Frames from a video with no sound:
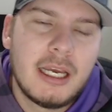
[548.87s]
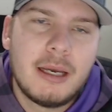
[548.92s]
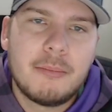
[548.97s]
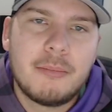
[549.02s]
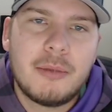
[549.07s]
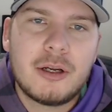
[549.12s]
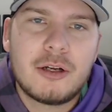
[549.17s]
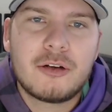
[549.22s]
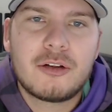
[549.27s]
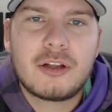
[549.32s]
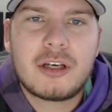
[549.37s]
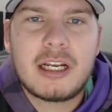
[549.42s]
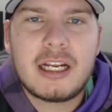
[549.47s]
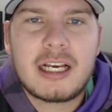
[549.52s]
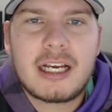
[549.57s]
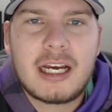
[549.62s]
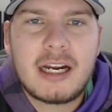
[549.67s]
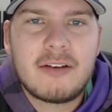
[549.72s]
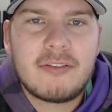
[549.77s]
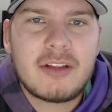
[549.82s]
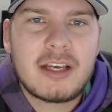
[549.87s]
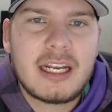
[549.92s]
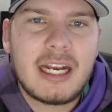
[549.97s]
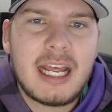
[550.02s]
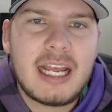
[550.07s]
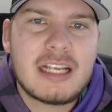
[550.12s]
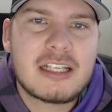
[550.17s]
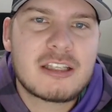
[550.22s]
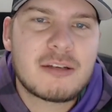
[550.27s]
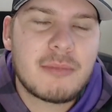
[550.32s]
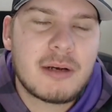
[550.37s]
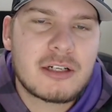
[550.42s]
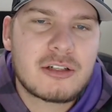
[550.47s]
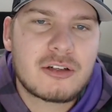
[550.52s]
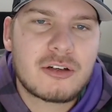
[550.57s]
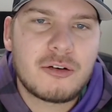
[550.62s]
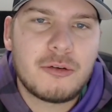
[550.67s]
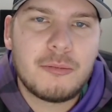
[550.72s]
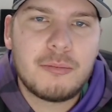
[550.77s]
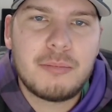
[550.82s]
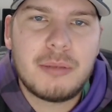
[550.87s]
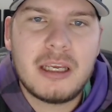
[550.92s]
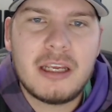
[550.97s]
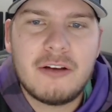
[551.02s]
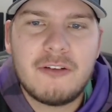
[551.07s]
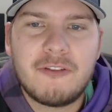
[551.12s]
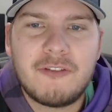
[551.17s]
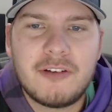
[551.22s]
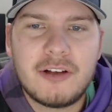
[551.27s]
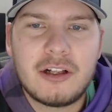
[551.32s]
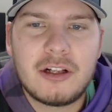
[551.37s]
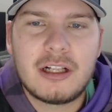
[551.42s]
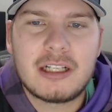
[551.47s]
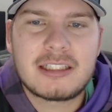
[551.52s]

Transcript: But you're looking at kind of like an asymmetrical bead fill.